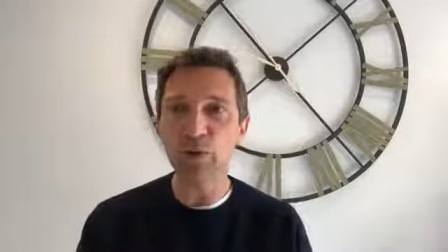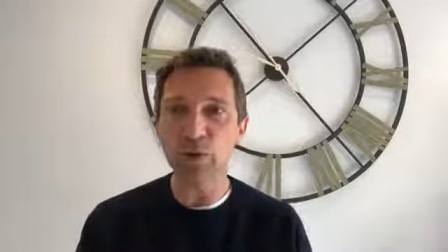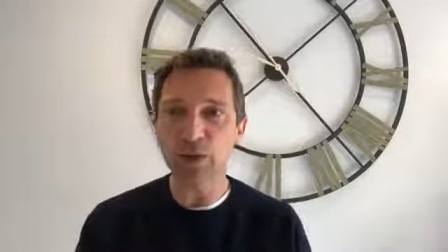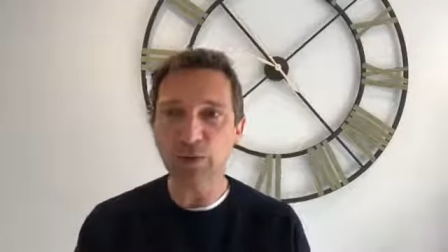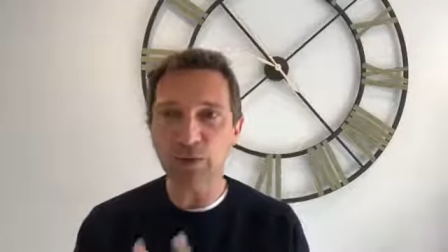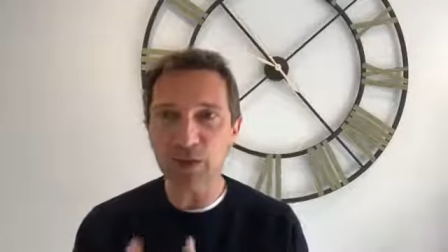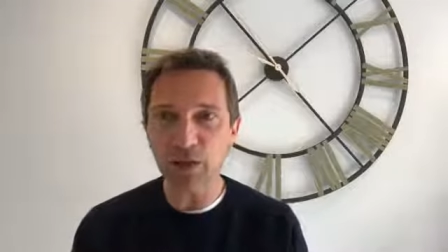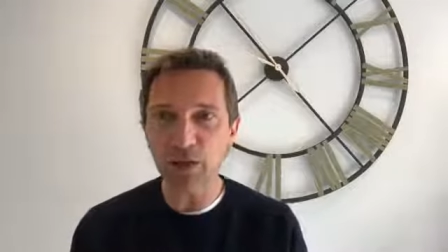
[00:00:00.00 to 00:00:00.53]

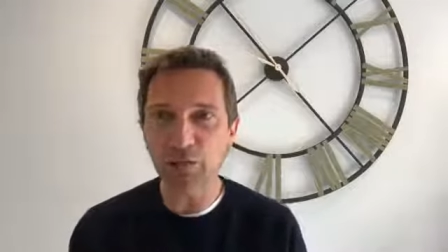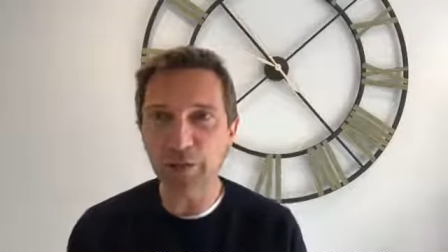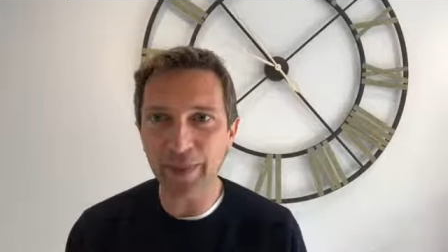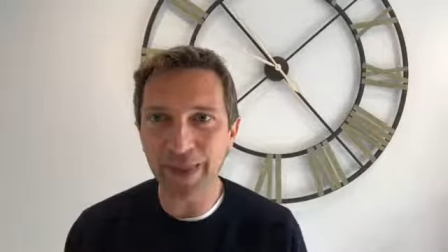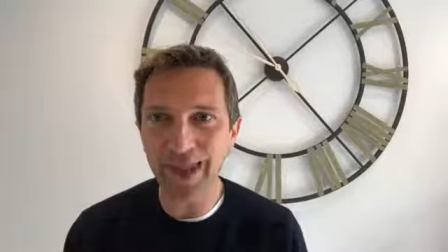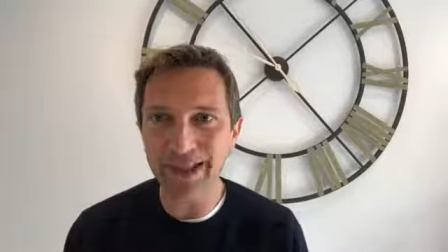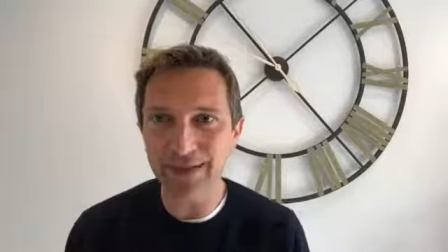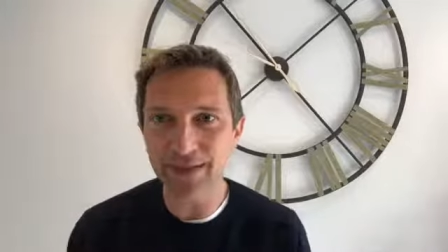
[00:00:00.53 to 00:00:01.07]
which was done for
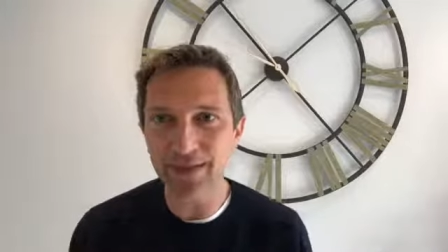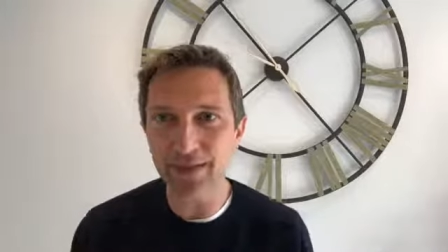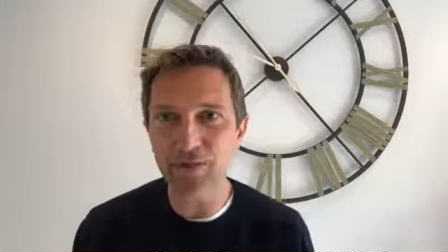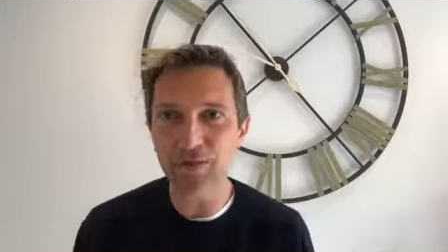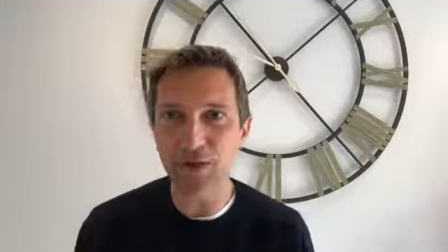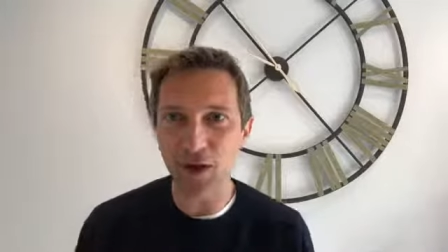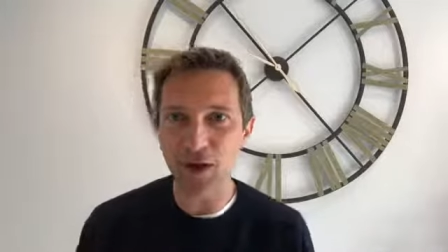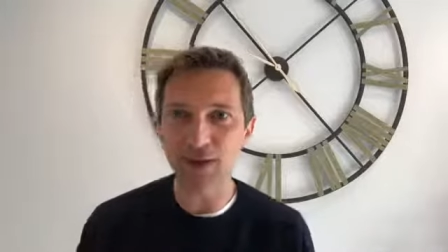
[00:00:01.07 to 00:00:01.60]
the actors
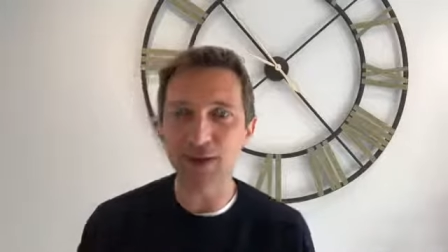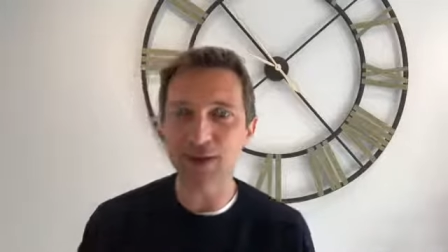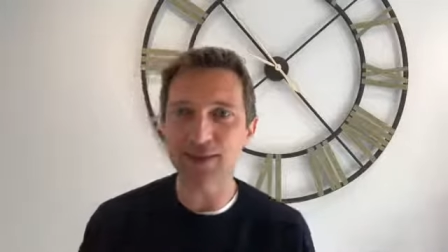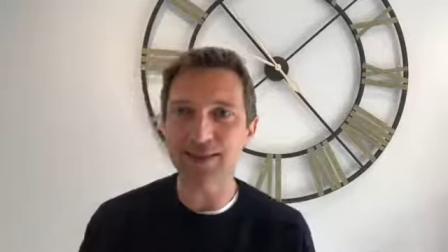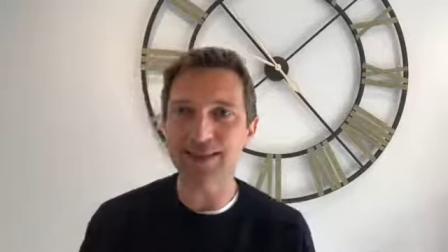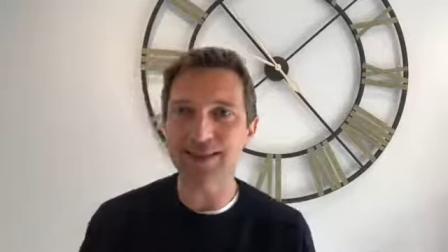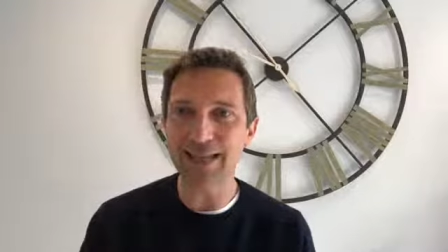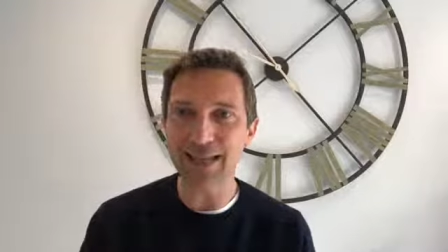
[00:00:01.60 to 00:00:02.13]
of
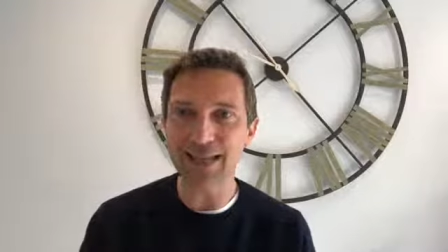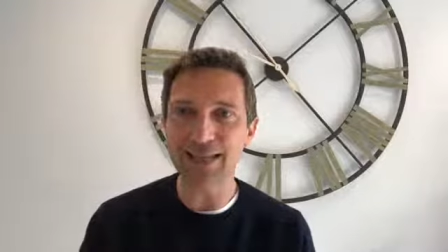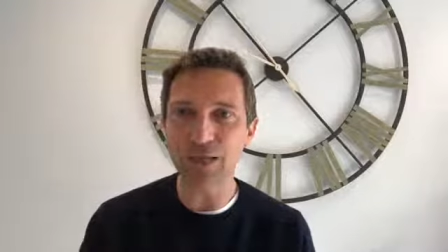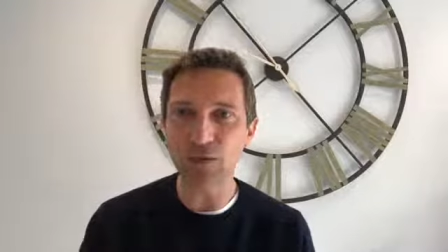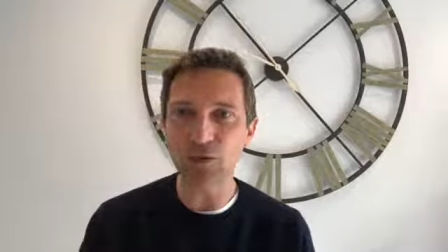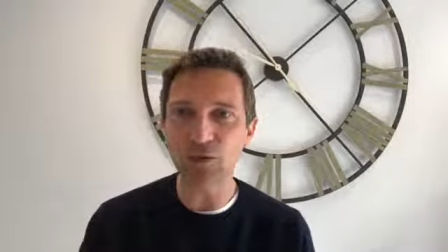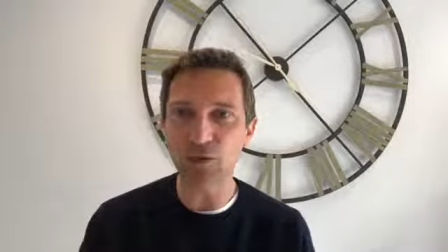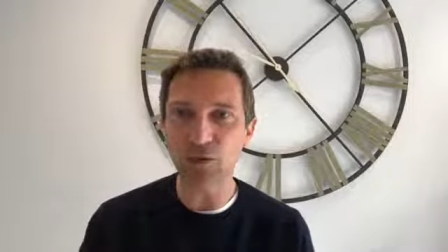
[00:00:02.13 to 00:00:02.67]
Dionysus' Daily
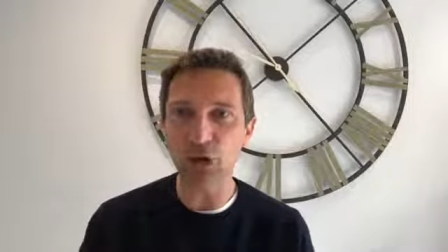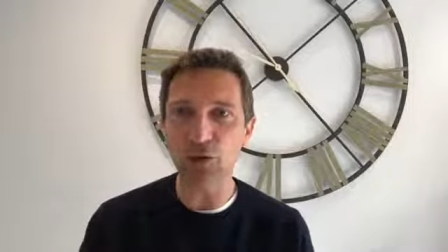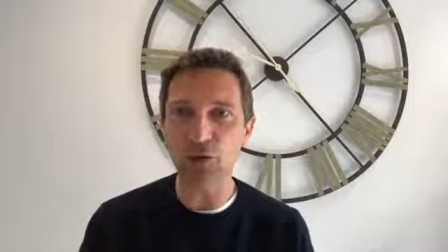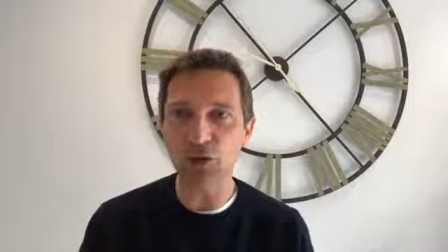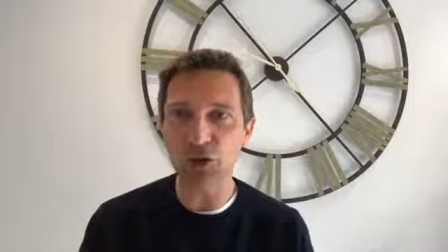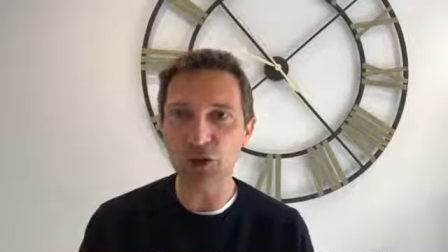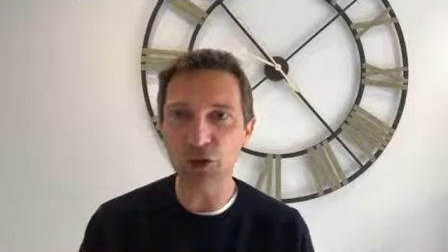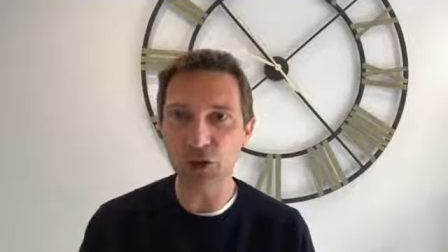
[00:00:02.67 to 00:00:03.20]
Dose of
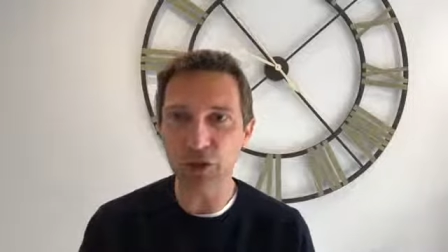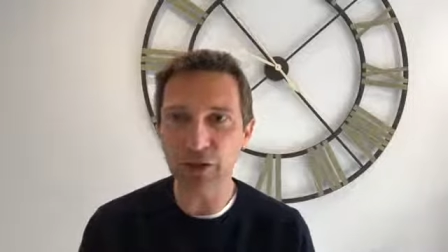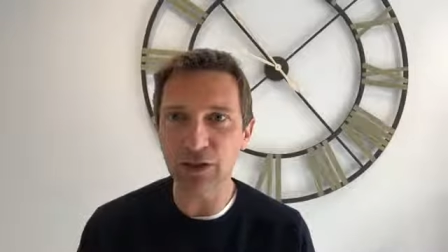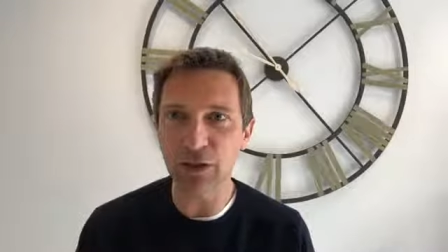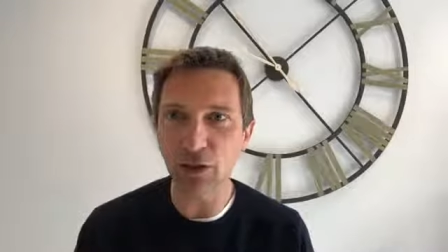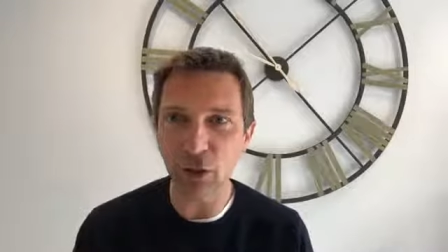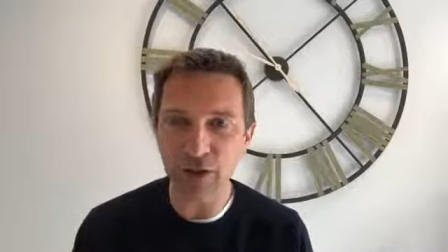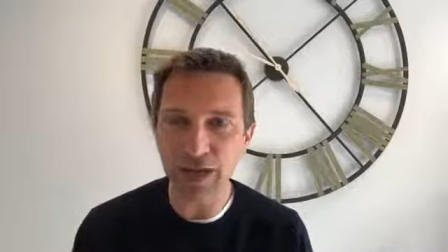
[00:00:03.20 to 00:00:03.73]
Culture during
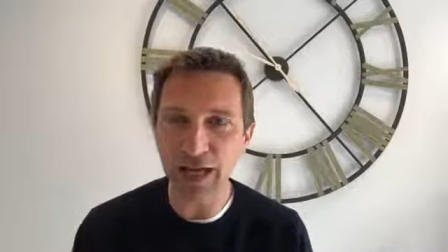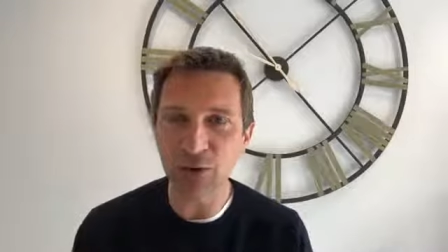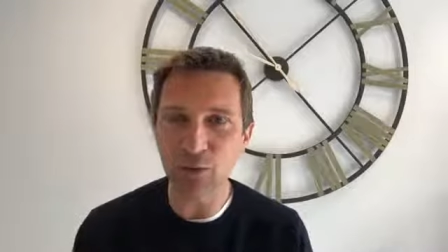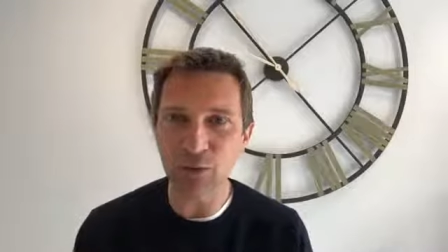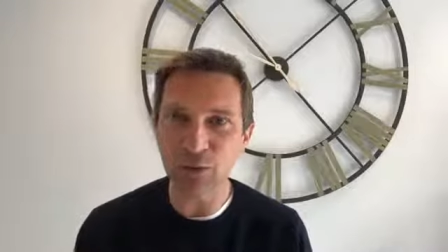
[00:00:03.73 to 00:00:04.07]
the lockdown,